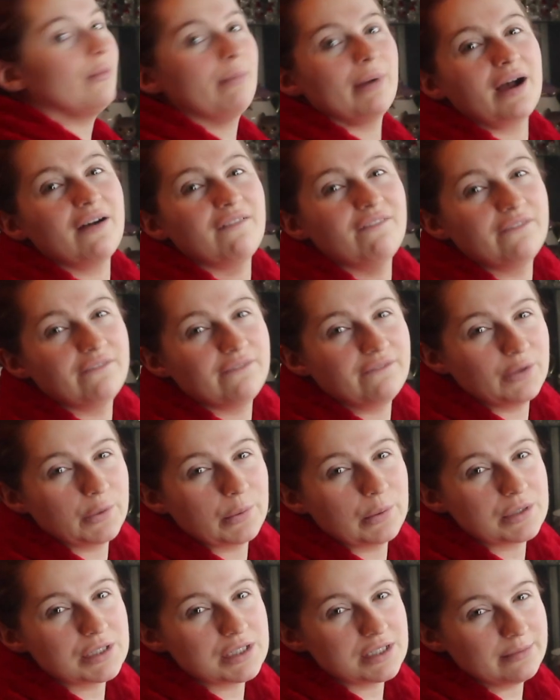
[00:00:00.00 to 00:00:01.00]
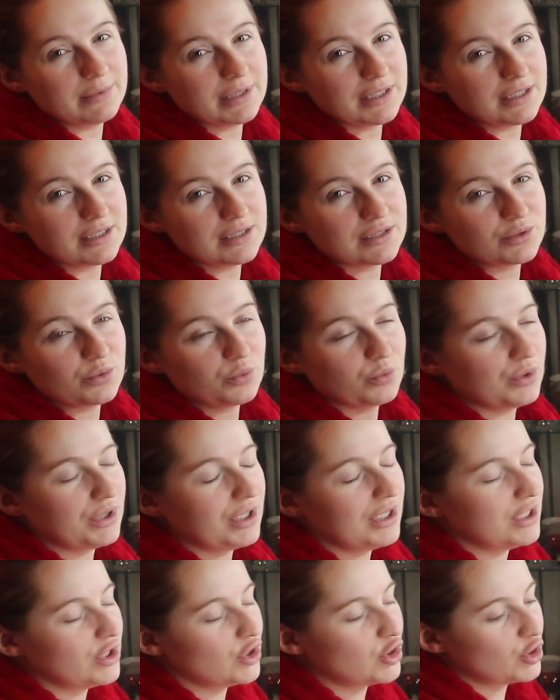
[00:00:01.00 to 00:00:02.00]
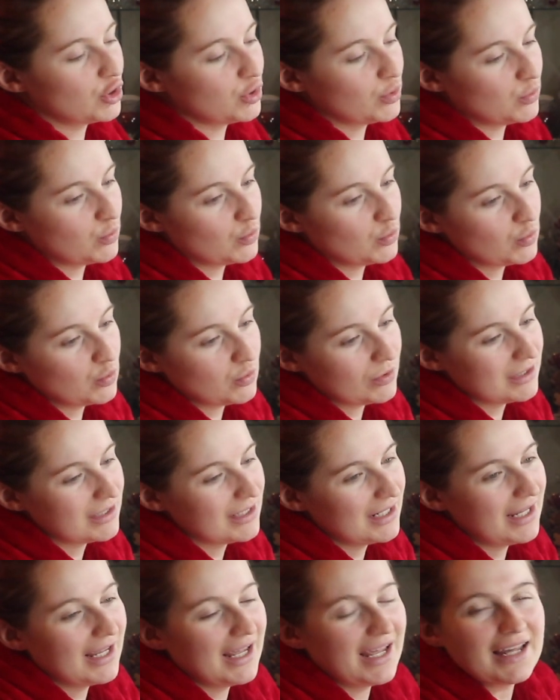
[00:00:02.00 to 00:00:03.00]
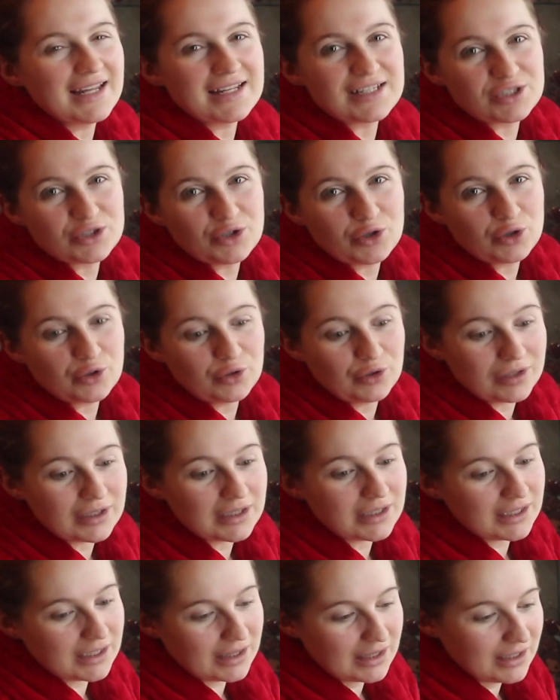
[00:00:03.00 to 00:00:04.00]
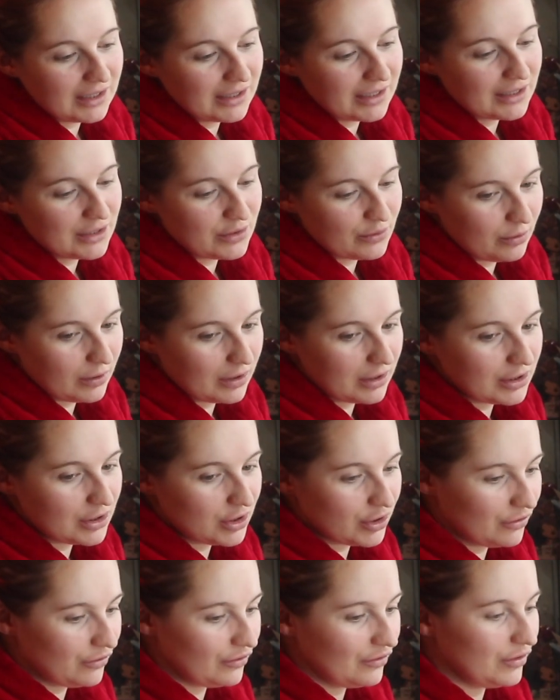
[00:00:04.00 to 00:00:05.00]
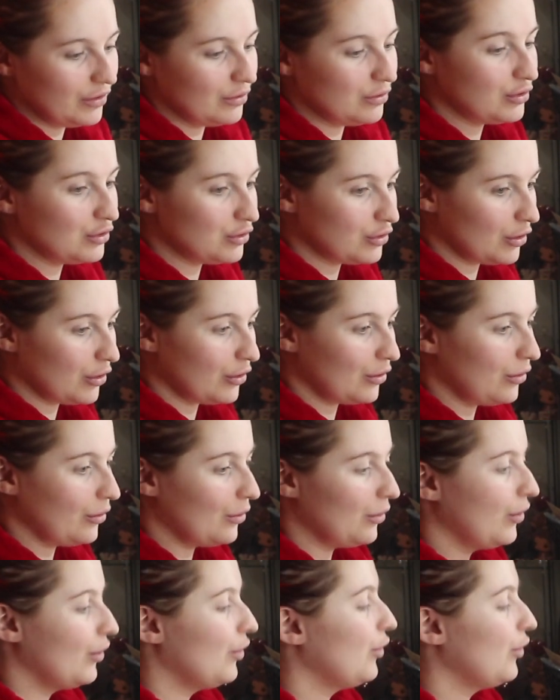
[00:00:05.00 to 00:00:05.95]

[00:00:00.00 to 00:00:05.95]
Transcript: about 40 minutes, which is not good, and I think that is why I don't feel so